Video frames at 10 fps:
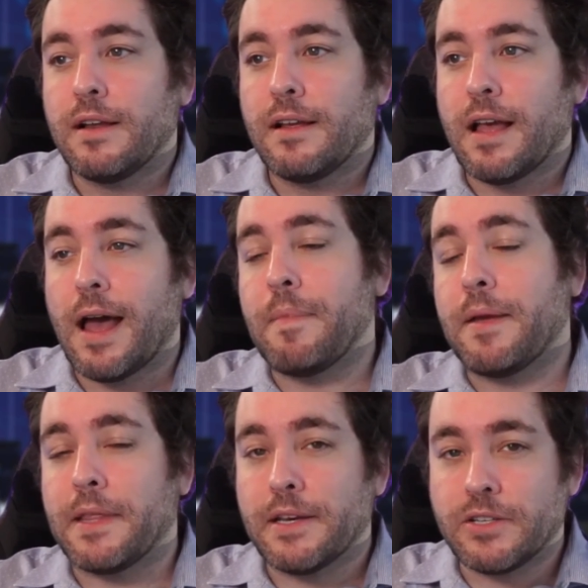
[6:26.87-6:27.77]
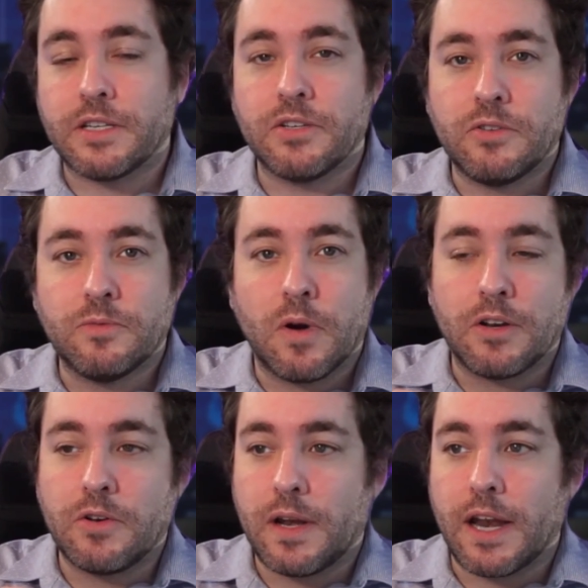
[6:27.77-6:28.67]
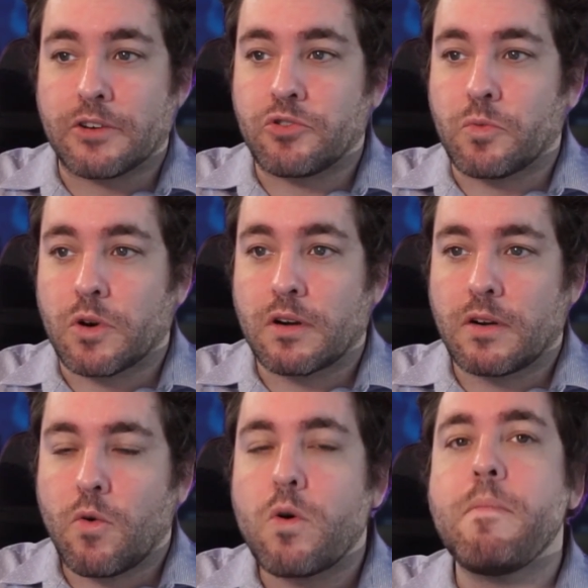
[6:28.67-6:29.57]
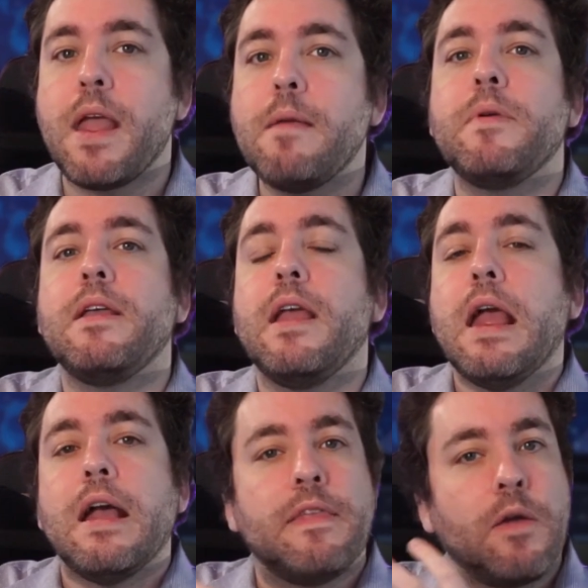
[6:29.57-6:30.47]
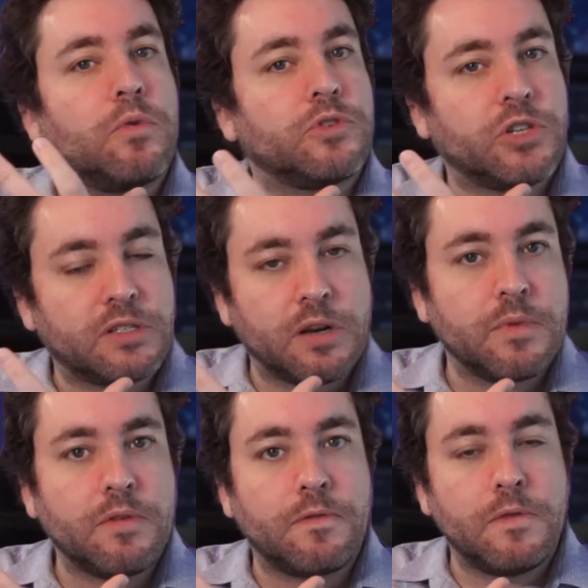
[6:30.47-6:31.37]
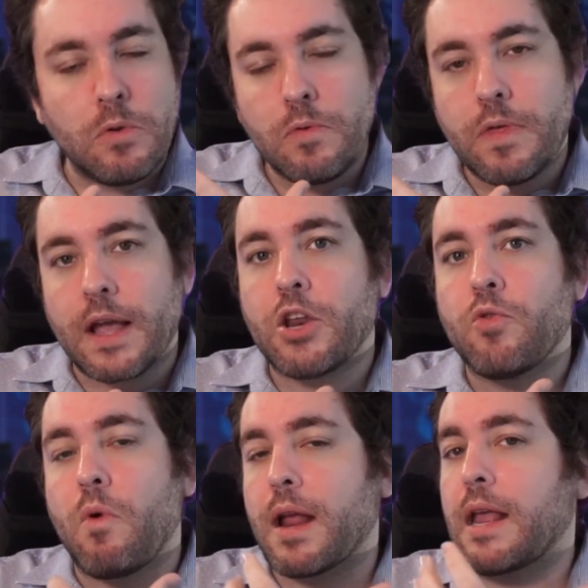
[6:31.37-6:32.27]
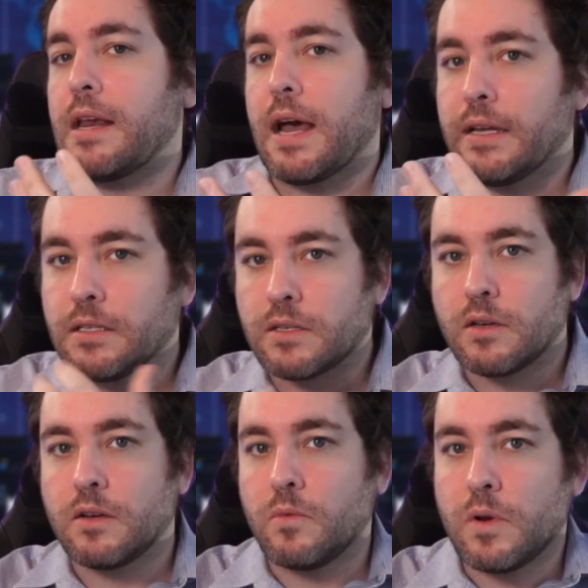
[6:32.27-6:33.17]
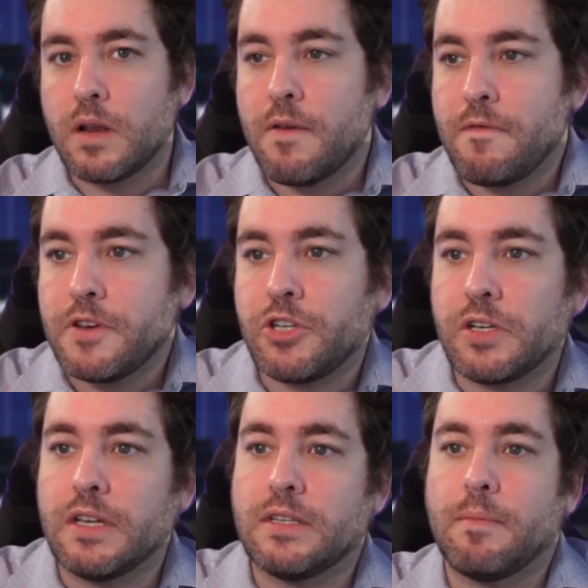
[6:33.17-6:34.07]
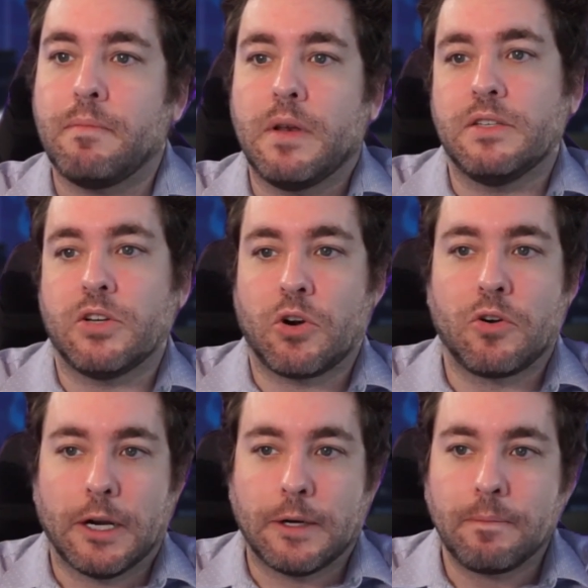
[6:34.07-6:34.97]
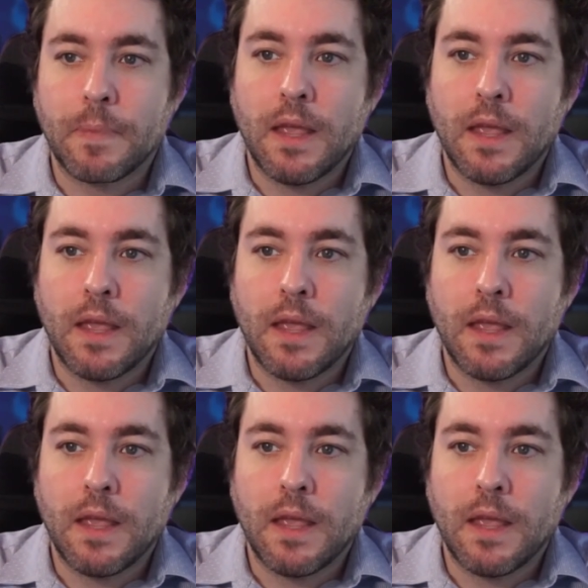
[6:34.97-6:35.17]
maybe they just didn't want to do any extra work, or maybe they were just some of the few that can recognize when a phishing attempt is occurring.